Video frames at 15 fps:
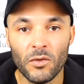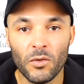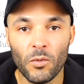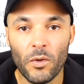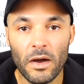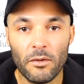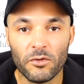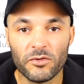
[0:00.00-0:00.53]

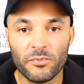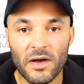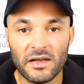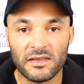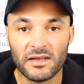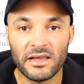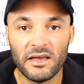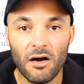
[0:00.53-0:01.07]
where it was
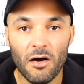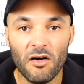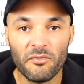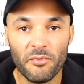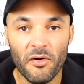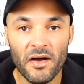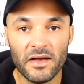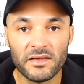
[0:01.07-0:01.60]
practically half
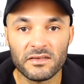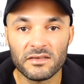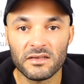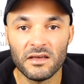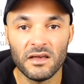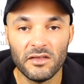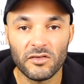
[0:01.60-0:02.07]
price.